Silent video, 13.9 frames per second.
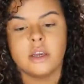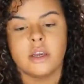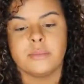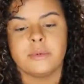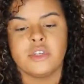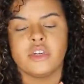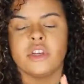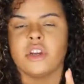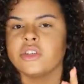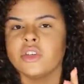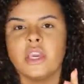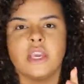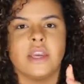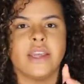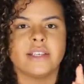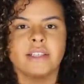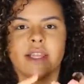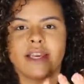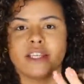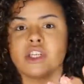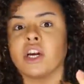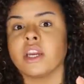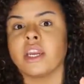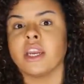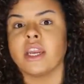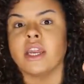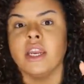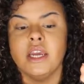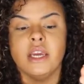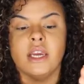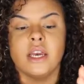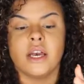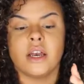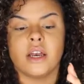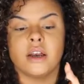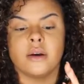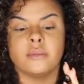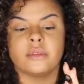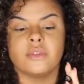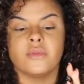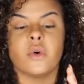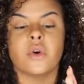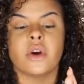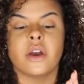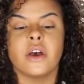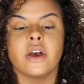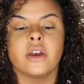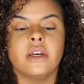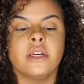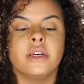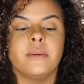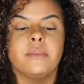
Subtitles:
but you can also get NYX at like Target, Sephora.